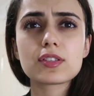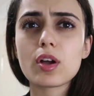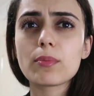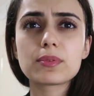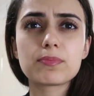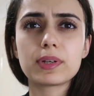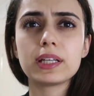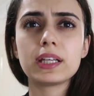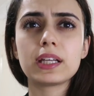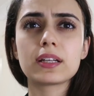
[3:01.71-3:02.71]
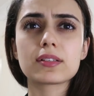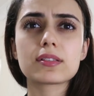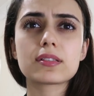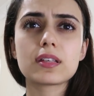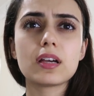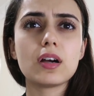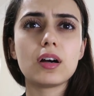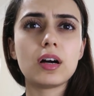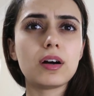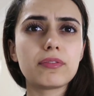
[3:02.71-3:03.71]
stopped bringing us
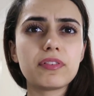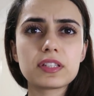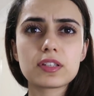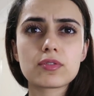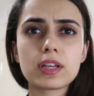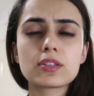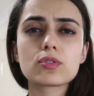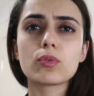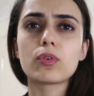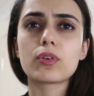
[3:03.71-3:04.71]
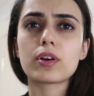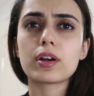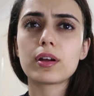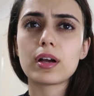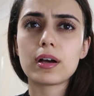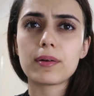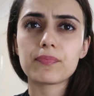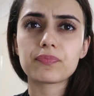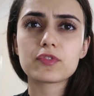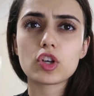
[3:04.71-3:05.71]
fizzy drinks or
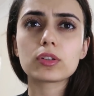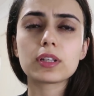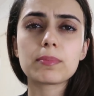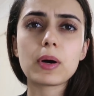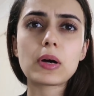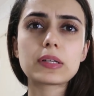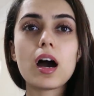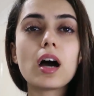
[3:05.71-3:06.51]
chocolate bars.